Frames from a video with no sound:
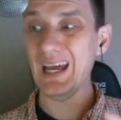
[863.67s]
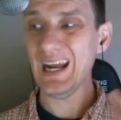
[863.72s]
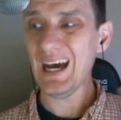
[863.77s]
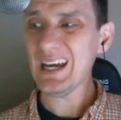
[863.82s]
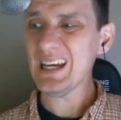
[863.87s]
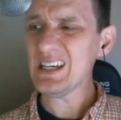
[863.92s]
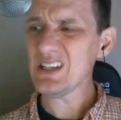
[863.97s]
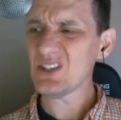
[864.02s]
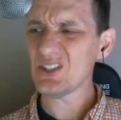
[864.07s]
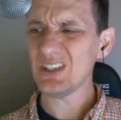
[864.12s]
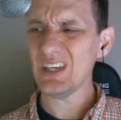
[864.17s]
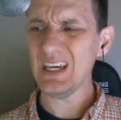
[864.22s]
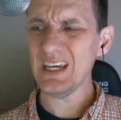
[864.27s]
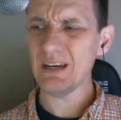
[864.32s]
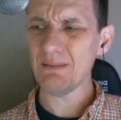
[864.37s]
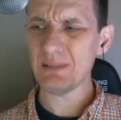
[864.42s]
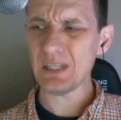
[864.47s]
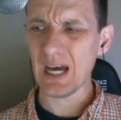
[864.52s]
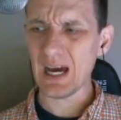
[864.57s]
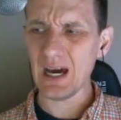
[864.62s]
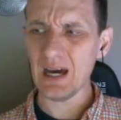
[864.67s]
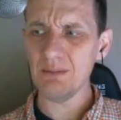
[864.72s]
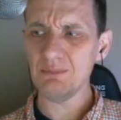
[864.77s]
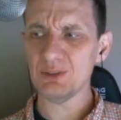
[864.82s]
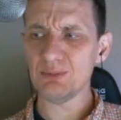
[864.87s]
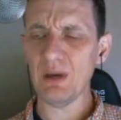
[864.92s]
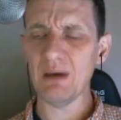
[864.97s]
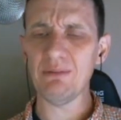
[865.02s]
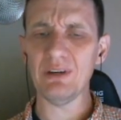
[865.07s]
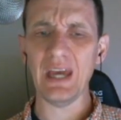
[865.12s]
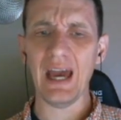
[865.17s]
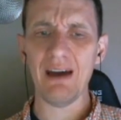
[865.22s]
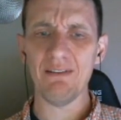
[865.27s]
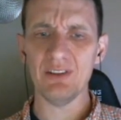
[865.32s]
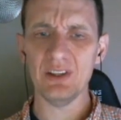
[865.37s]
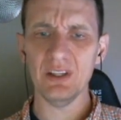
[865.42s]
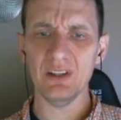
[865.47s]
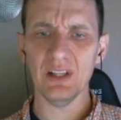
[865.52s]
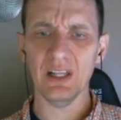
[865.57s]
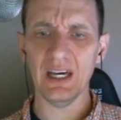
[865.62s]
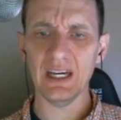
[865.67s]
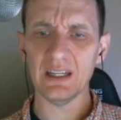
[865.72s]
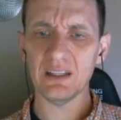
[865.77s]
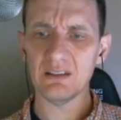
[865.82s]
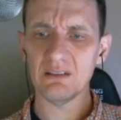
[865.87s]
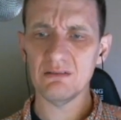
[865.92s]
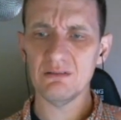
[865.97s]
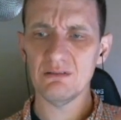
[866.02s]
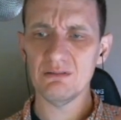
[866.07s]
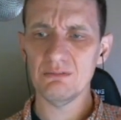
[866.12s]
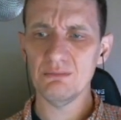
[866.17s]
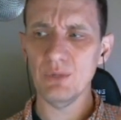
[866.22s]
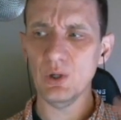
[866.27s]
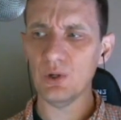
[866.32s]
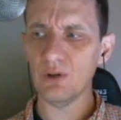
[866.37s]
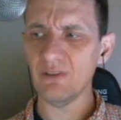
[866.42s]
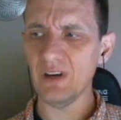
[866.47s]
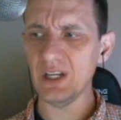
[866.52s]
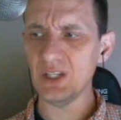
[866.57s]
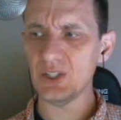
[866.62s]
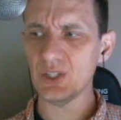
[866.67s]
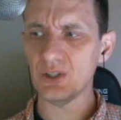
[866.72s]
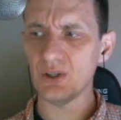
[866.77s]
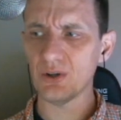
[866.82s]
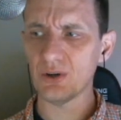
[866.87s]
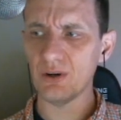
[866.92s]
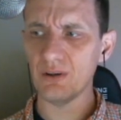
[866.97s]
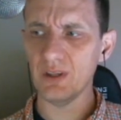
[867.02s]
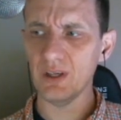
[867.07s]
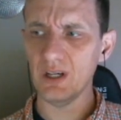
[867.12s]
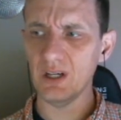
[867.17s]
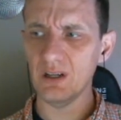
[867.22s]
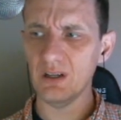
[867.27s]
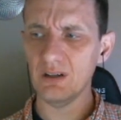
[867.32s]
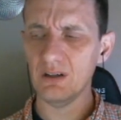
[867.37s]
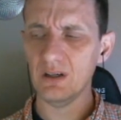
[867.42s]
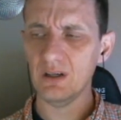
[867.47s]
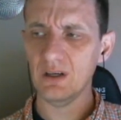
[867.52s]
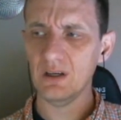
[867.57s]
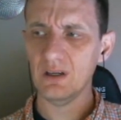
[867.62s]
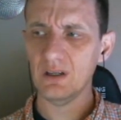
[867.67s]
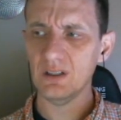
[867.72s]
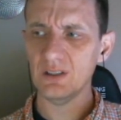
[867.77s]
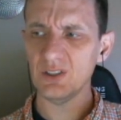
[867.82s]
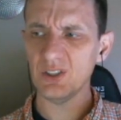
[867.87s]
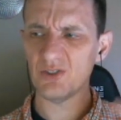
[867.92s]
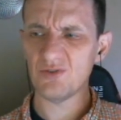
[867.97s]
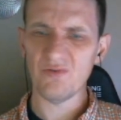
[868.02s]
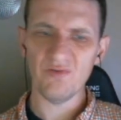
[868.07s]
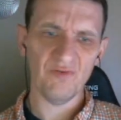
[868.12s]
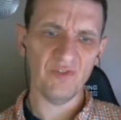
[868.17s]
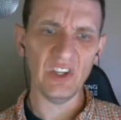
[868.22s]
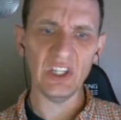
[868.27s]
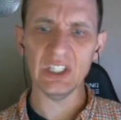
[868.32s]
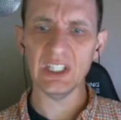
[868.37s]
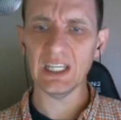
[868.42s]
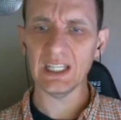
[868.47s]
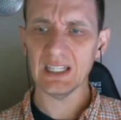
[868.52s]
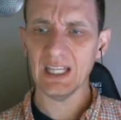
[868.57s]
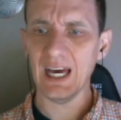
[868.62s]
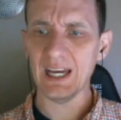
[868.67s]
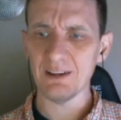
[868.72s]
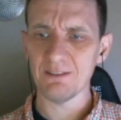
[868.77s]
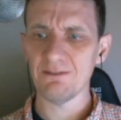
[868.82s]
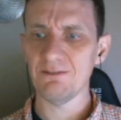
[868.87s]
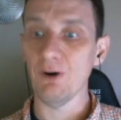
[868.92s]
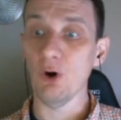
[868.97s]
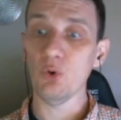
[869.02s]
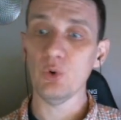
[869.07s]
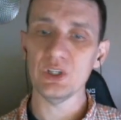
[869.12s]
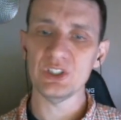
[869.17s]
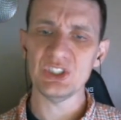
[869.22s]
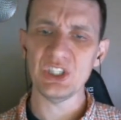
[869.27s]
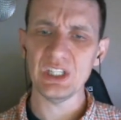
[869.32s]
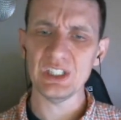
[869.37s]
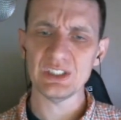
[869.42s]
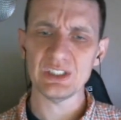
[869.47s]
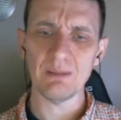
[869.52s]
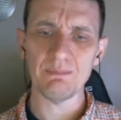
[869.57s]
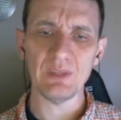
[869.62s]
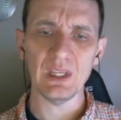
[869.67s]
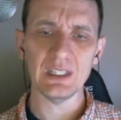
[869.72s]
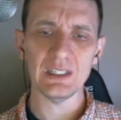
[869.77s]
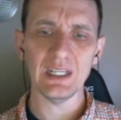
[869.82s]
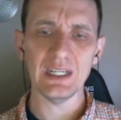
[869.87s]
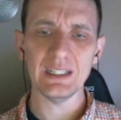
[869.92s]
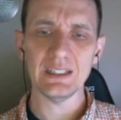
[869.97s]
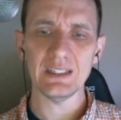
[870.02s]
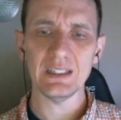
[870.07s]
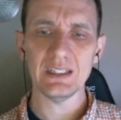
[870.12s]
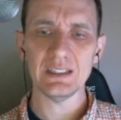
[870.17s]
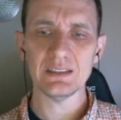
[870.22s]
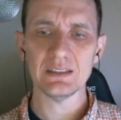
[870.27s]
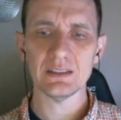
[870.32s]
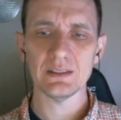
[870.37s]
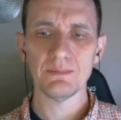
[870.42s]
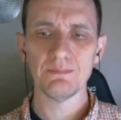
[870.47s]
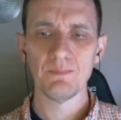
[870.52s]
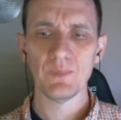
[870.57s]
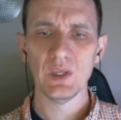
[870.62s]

I could see at times maybe having the like motivation or the just feeling like focusing something like this.